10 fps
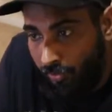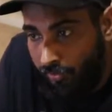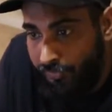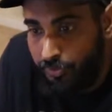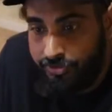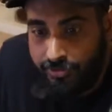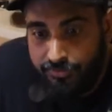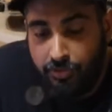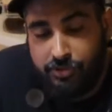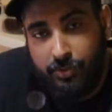First things
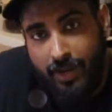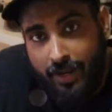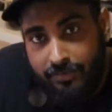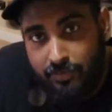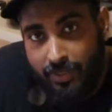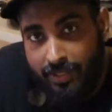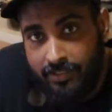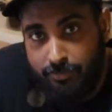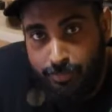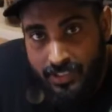first, you have to
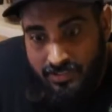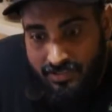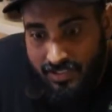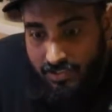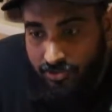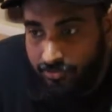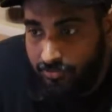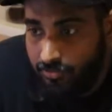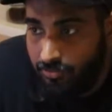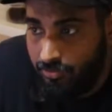add the base
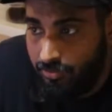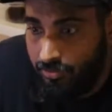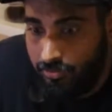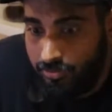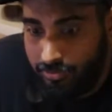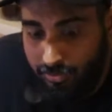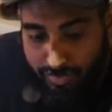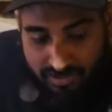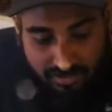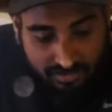station. The
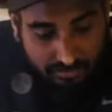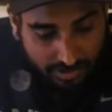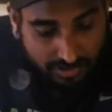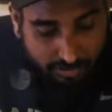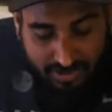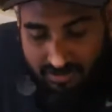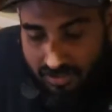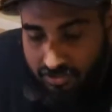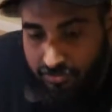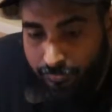base
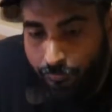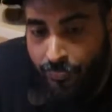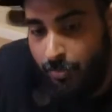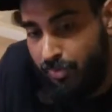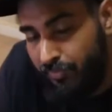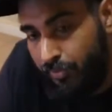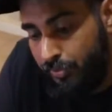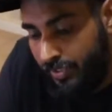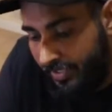station before you